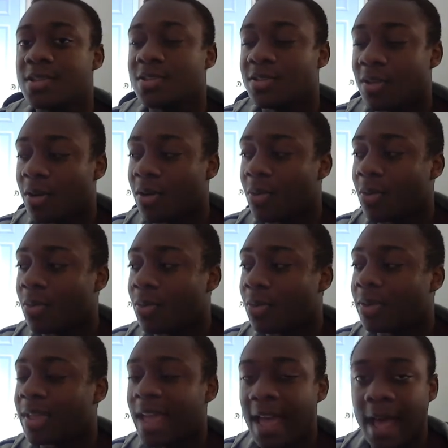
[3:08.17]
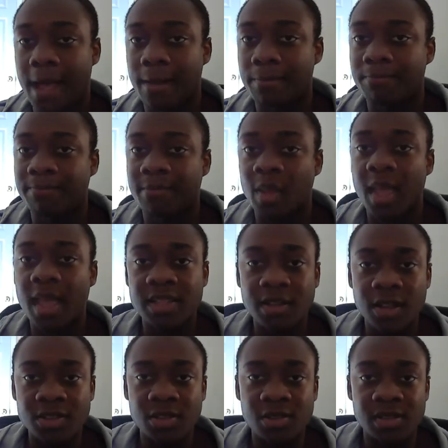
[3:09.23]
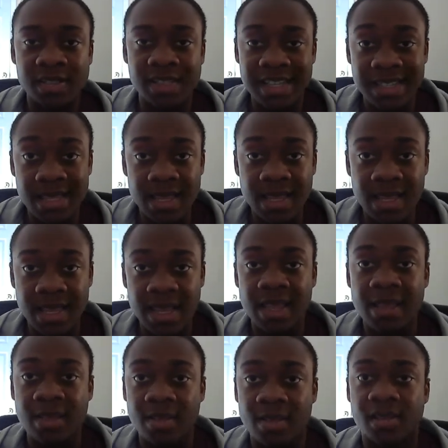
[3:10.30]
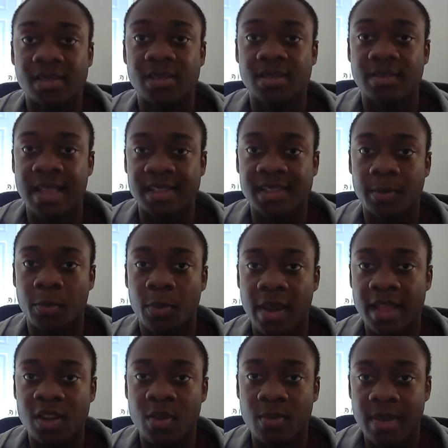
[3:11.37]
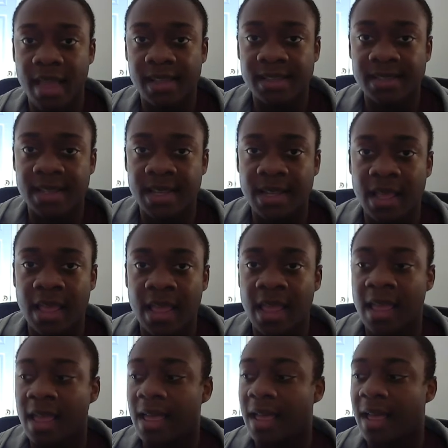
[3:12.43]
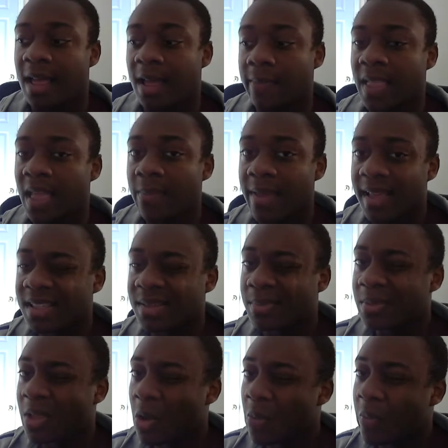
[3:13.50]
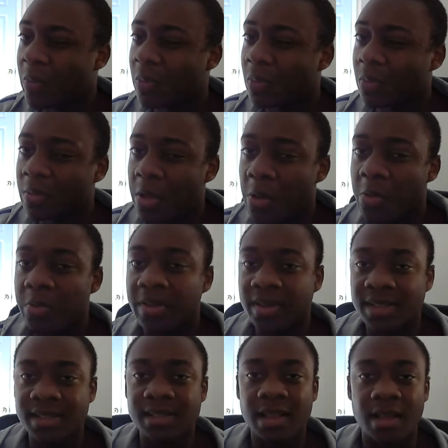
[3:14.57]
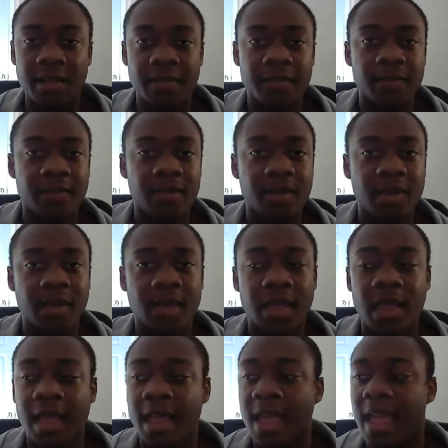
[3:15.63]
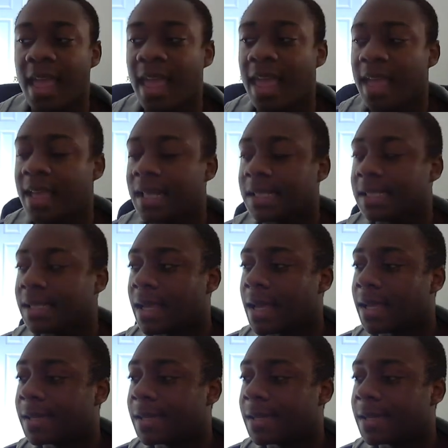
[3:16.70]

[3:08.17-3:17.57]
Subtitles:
So yeah, it's also ZTE. That's the brand who makes it. They make some lower end stuff, and